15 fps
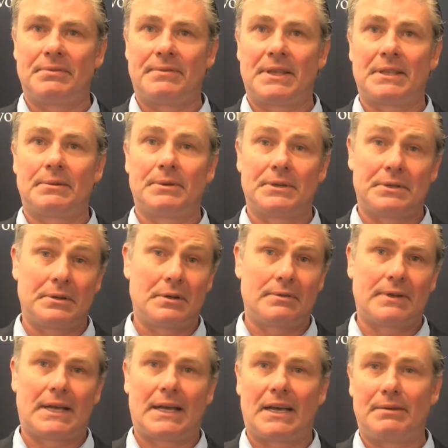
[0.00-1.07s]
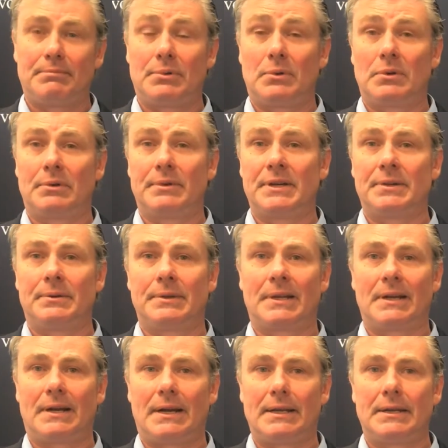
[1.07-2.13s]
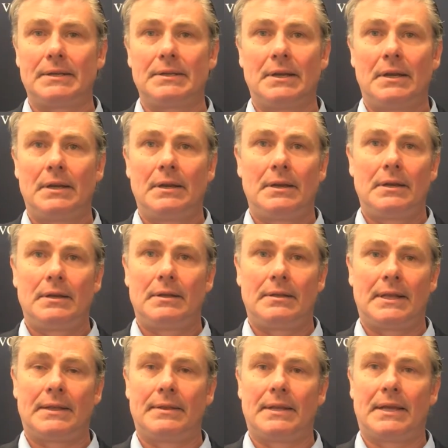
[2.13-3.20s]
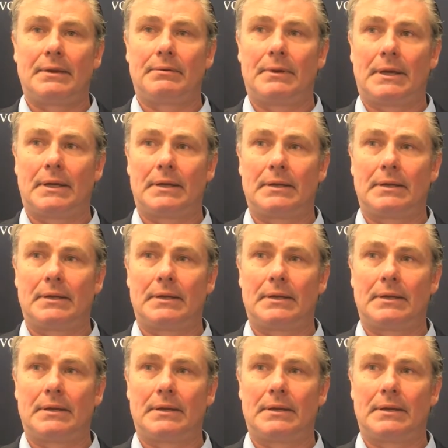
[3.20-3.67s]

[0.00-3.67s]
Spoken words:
prevent the return of a hard border in Northern Ireland, then they're